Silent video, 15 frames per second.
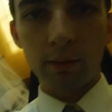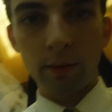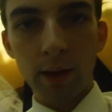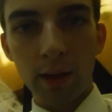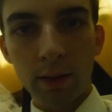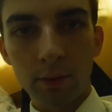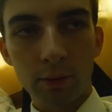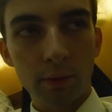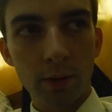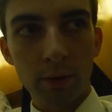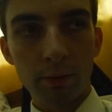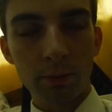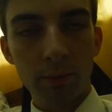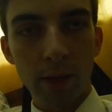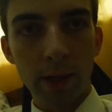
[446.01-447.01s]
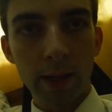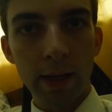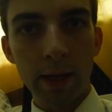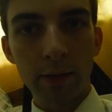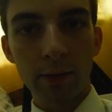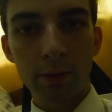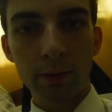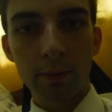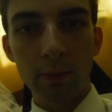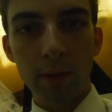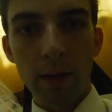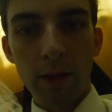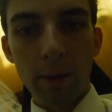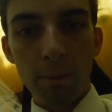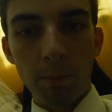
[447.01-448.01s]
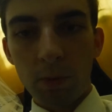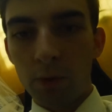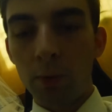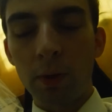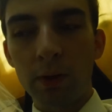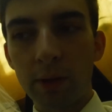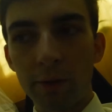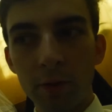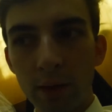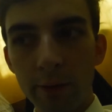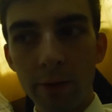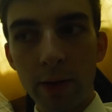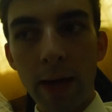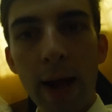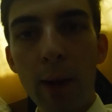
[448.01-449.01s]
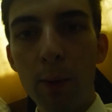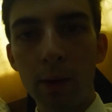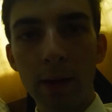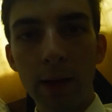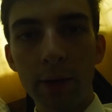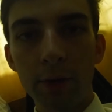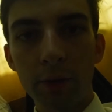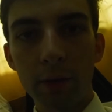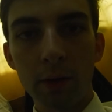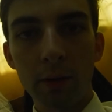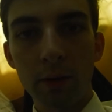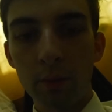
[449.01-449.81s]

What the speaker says: thanks. I guess." And so we just have to give an hour lesson